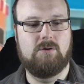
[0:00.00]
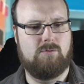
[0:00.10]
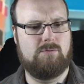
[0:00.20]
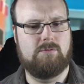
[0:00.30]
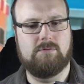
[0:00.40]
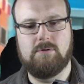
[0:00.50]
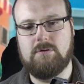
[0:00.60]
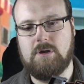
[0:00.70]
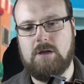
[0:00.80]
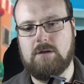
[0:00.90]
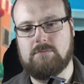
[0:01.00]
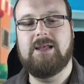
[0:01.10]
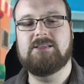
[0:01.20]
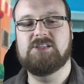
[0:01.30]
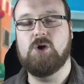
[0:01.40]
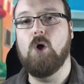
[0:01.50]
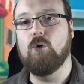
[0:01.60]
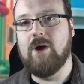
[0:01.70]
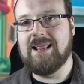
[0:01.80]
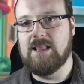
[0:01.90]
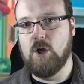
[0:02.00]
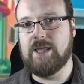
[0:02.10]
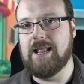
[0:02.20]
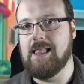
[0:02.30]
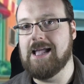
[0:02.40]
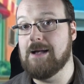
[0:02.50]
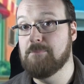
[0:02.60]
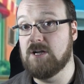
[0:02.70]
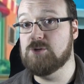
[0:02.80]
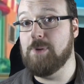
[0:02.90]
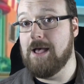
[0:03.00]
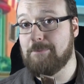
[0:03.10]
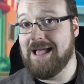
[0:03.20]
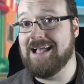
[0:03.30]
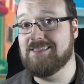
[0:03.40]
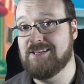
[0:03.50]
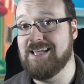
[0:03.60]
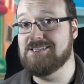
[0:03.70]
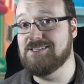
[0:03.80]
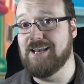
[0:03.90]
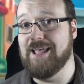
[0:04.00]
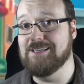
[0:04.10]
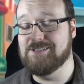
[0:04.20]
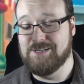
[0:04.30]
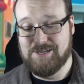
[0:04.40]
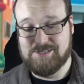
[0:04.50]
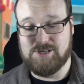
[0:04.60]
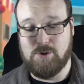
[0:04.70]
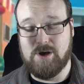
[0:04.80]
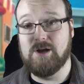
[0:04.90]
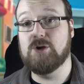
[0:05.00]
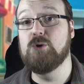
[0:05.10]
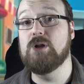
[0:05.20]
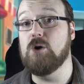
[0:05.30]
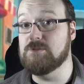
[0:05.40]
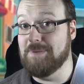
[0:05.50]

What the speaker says: Ooh, okay. Yeah, this is already looking like a much better pack than yesterday's. So kudos,